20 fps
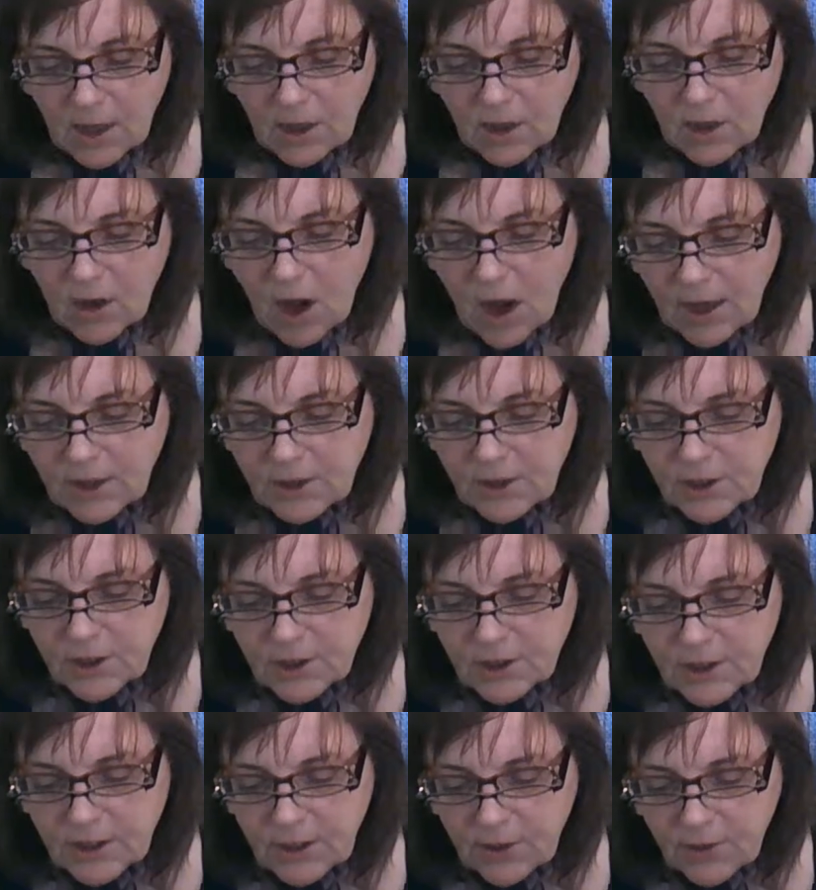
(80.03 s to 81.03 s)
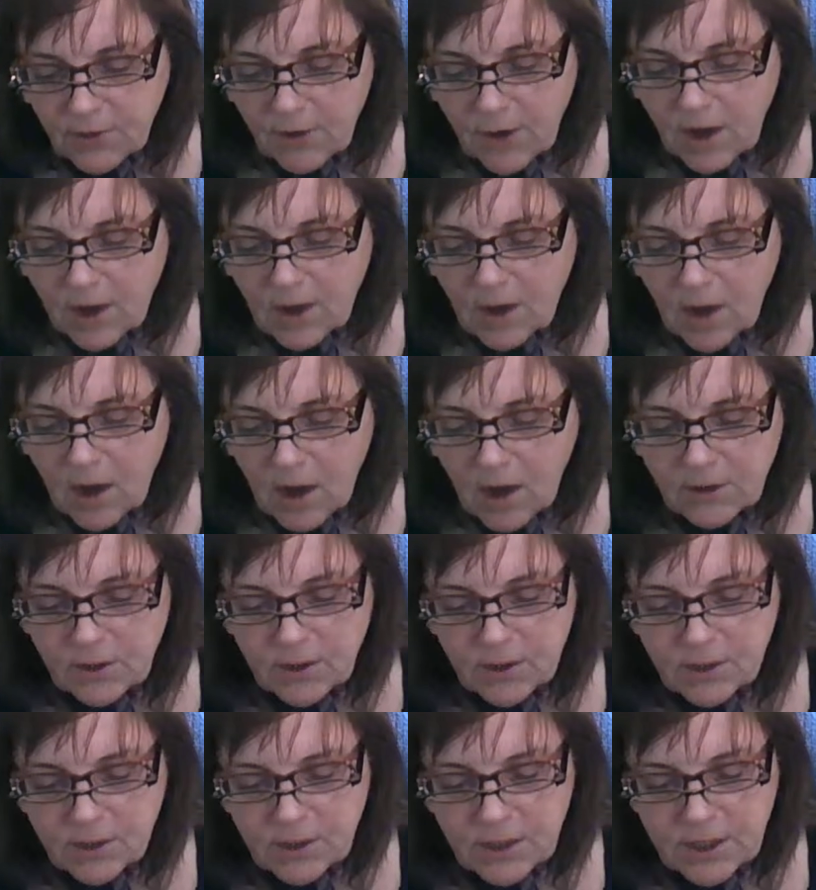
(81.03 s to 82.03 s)
Consciously or
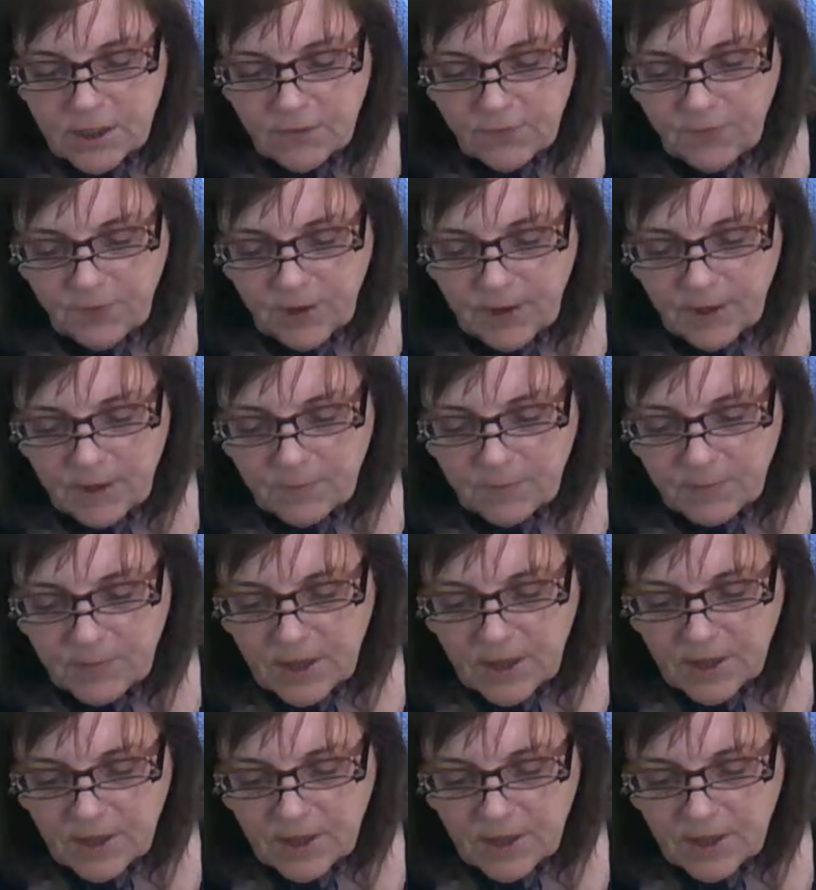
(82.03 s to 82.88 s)
unconsciously developed.